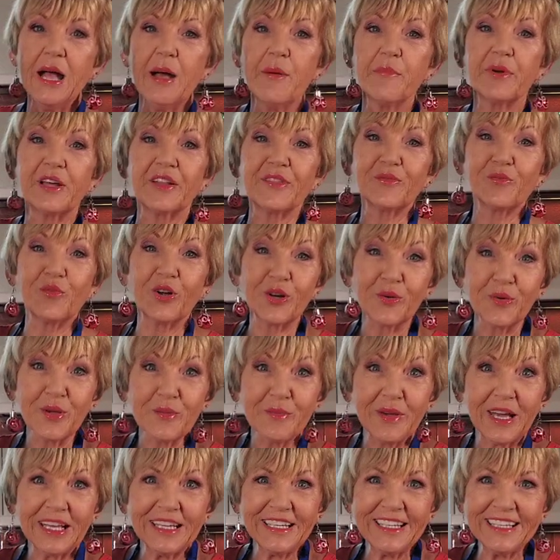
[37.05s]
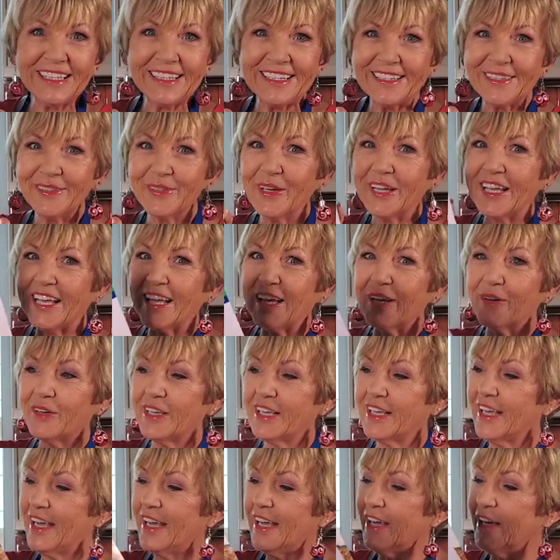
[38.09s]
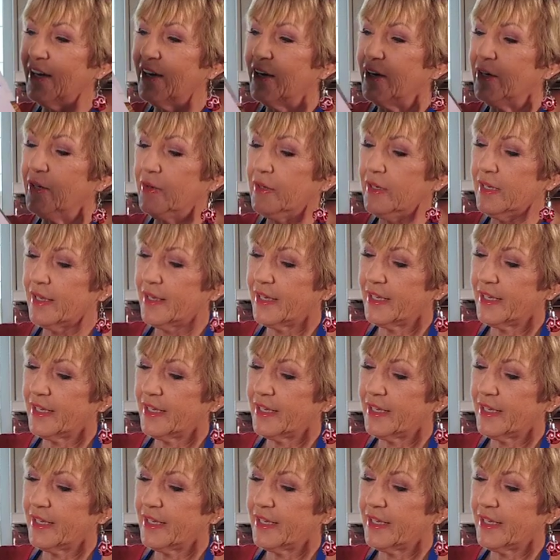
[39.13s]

But what are we making? Here we go.